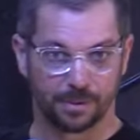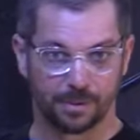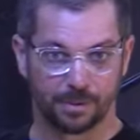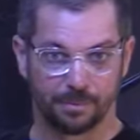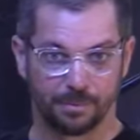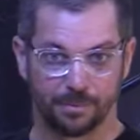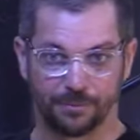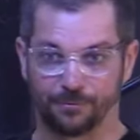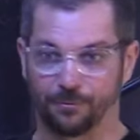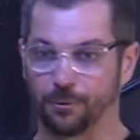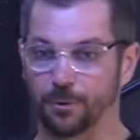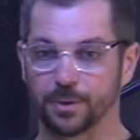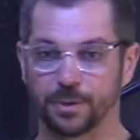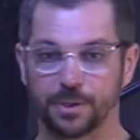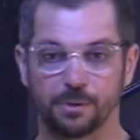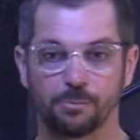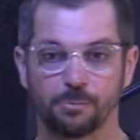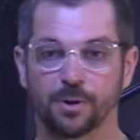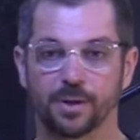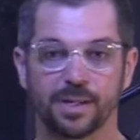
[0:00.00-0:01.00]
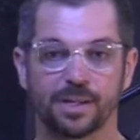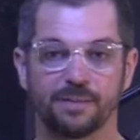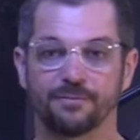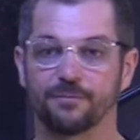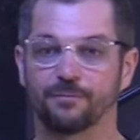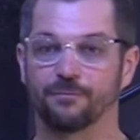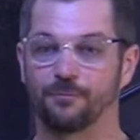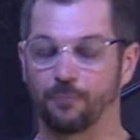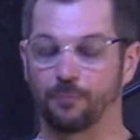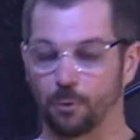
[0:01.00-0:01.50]
Before you were
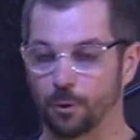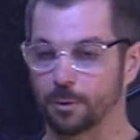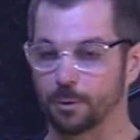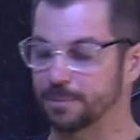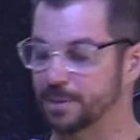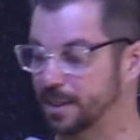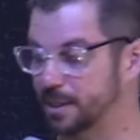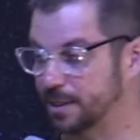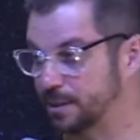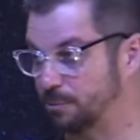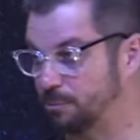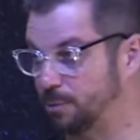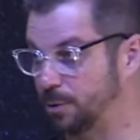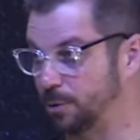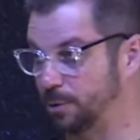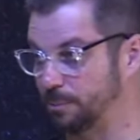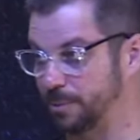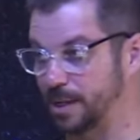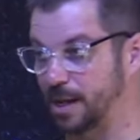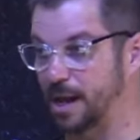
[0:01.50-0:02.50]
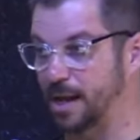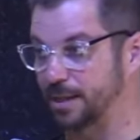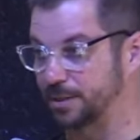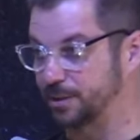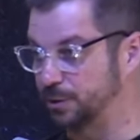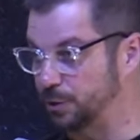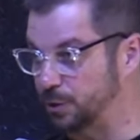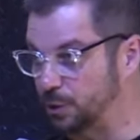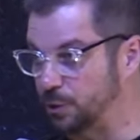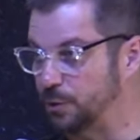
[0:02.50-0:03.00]
even formed in the womb, God
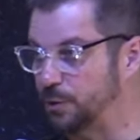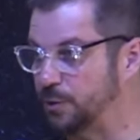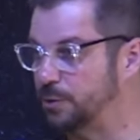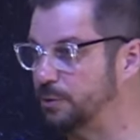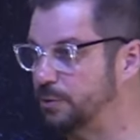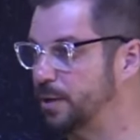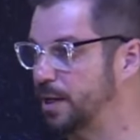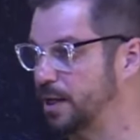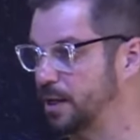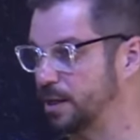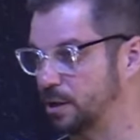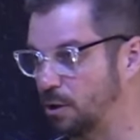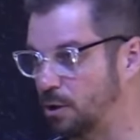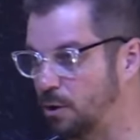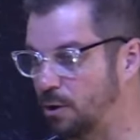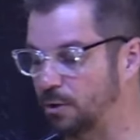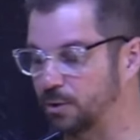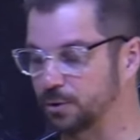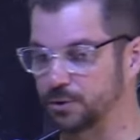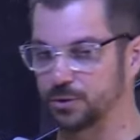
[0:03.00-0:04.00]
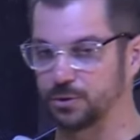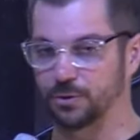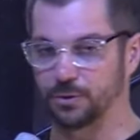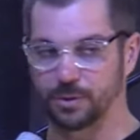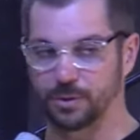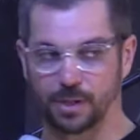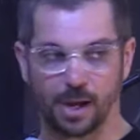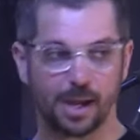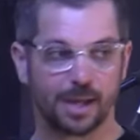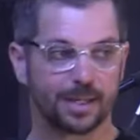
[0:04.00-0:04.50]
knew you and called you. God